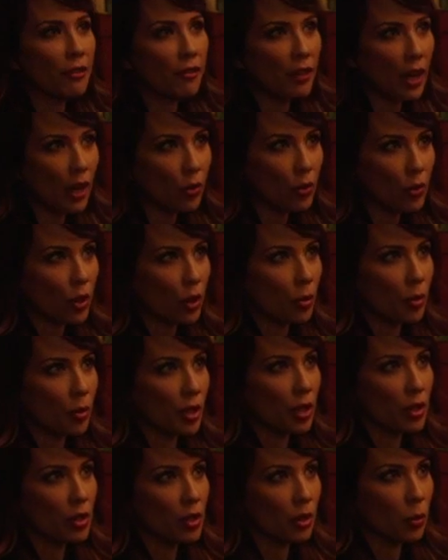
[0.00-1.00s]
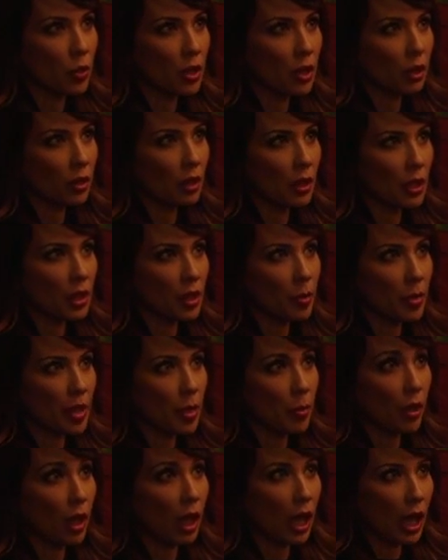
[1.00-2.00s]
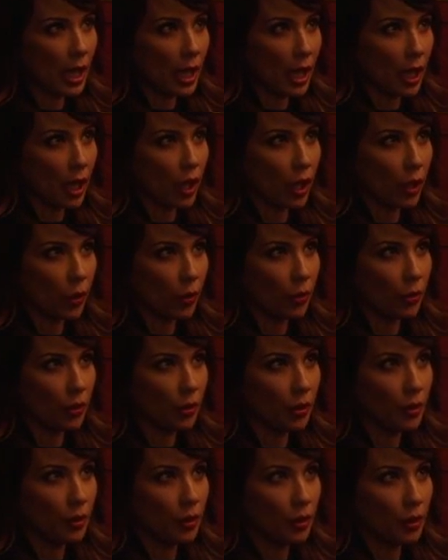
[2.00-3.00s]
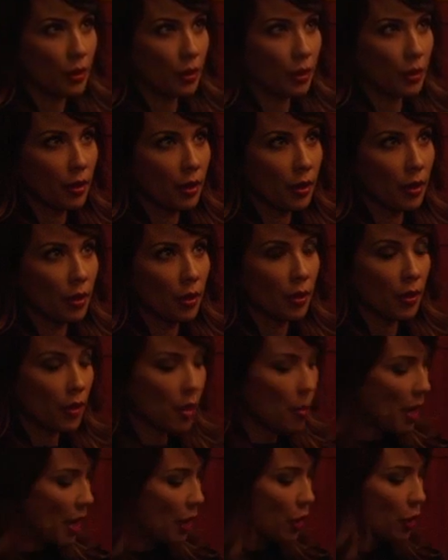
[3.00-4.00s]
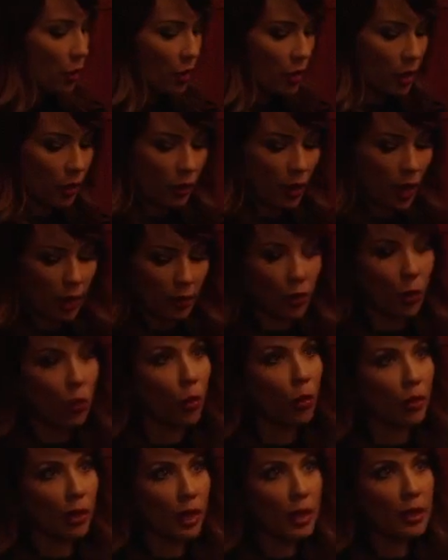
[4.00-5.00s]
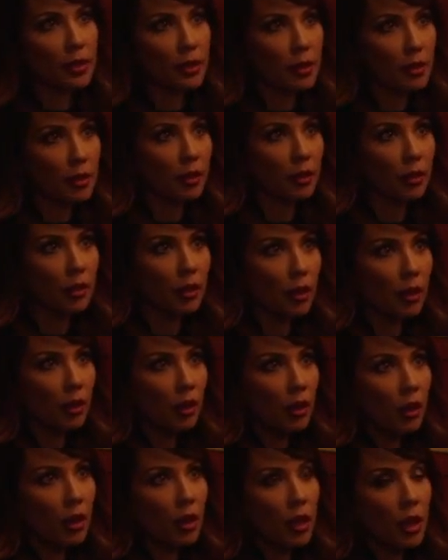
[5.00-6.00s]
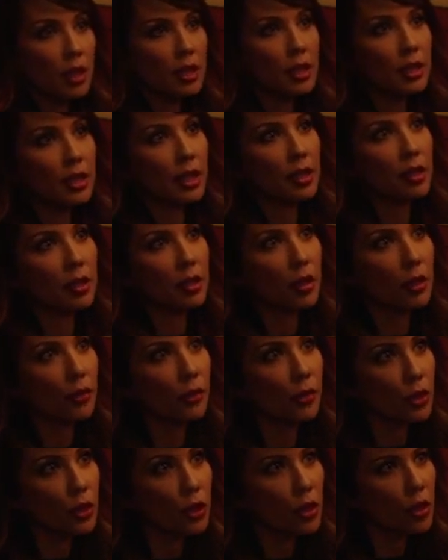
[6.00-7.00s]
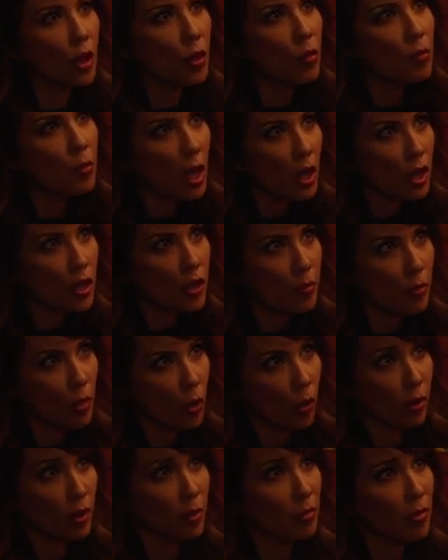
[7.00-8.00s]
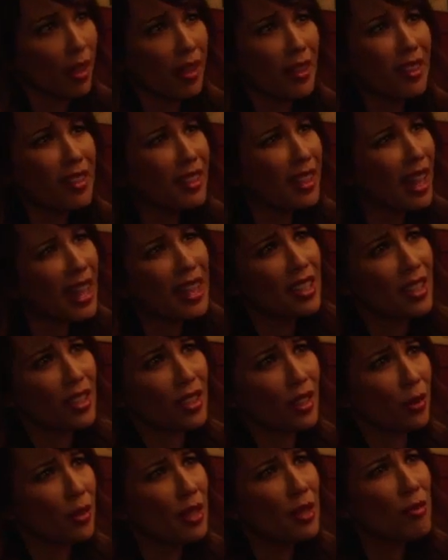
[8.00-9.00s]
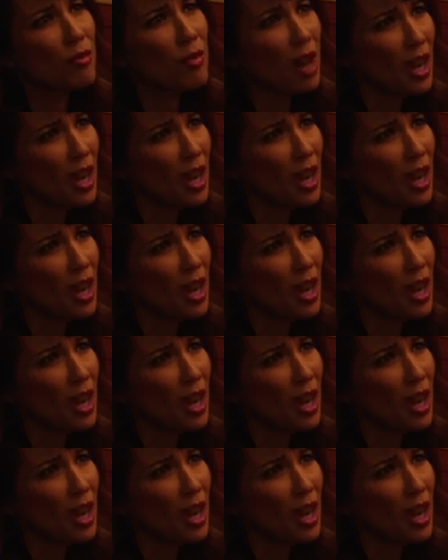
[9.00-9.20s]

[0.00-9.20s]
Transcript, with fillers: found you because the world needs people like you. The man who survived all this is destined for so much more than playing gangster in